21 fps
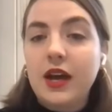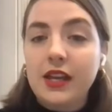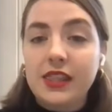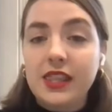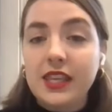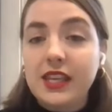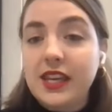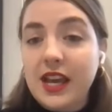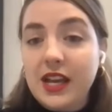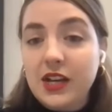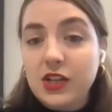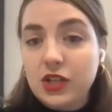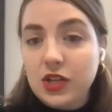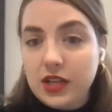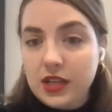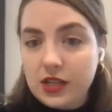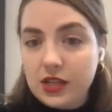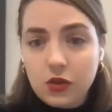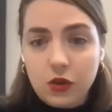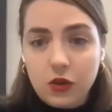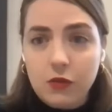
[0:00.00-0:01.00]
I think
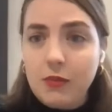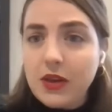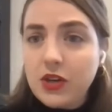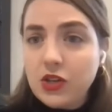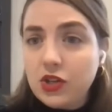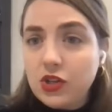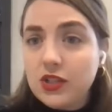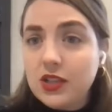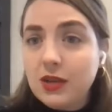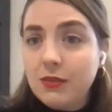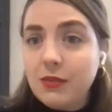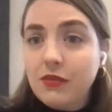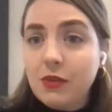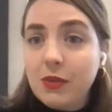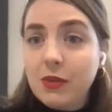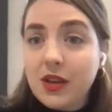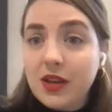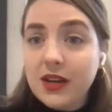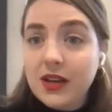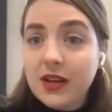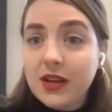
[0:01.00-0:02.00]
actually John mentioned some of
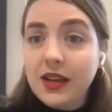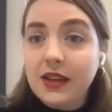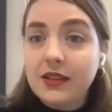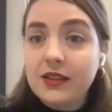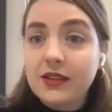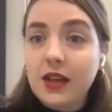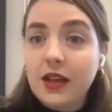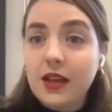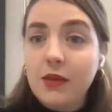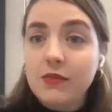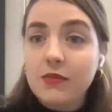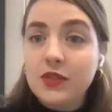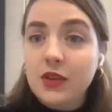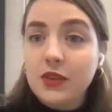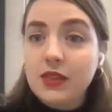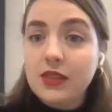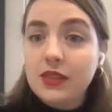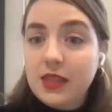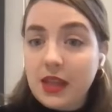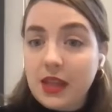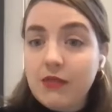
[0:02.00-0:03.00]
them earlier.
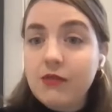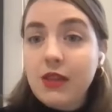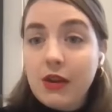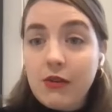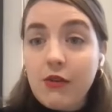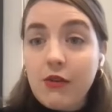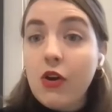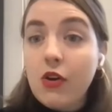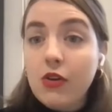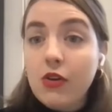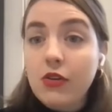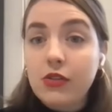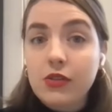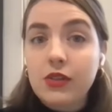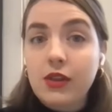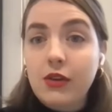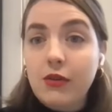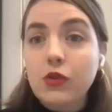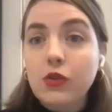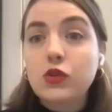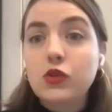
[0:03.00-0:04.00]
So there
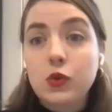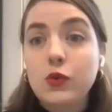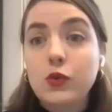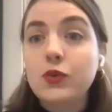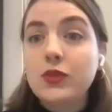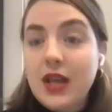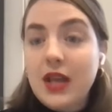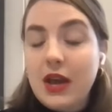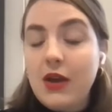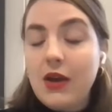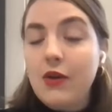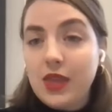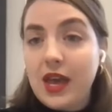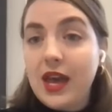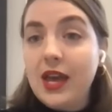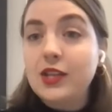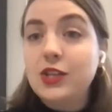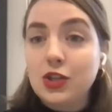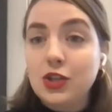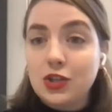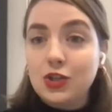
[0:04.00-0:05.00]
are tools out
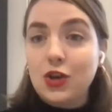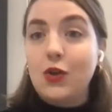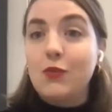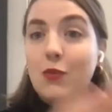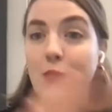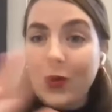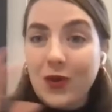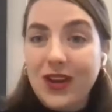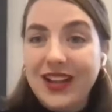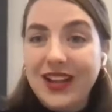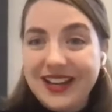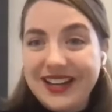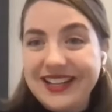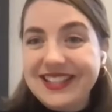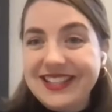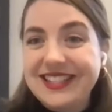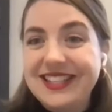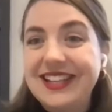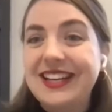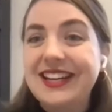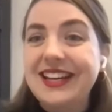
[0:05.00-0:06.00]
there to show more
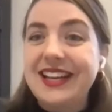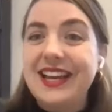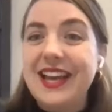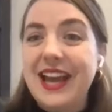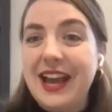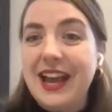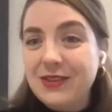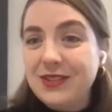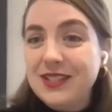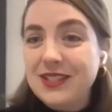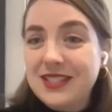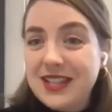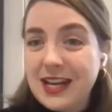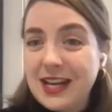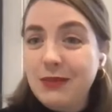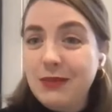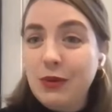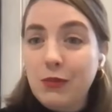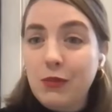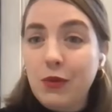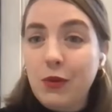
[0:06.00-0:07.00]
holistically how
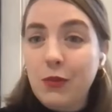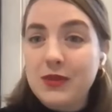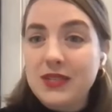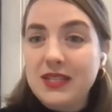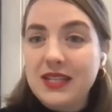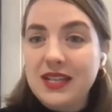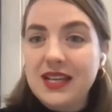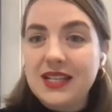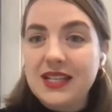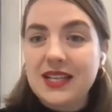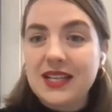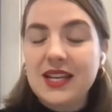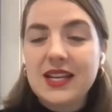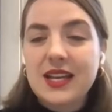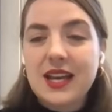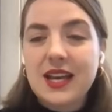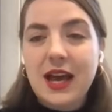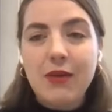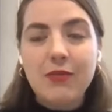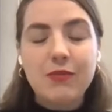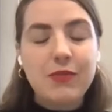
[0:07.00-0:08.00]
sustainable a property is,
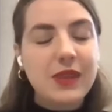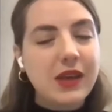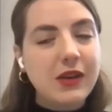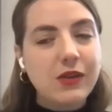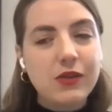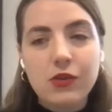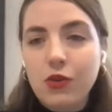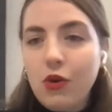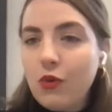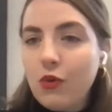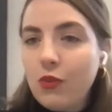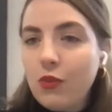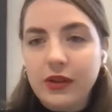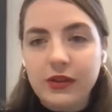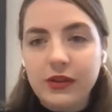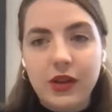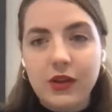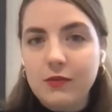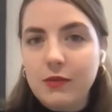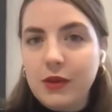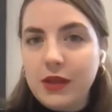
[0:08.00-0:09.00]
but they are not well
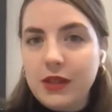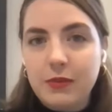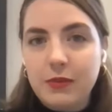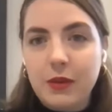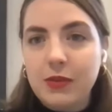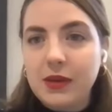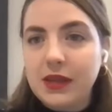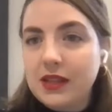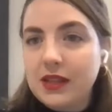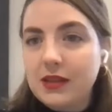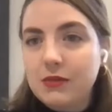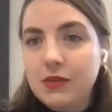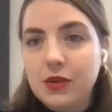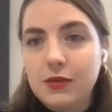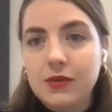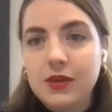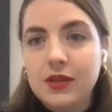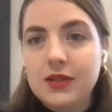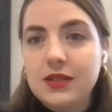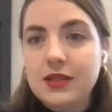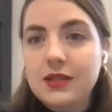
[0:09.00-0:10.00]
known by the public at the
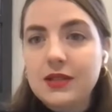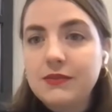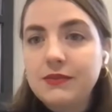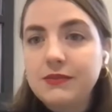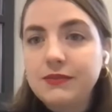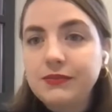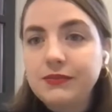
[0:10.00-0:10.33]
moment.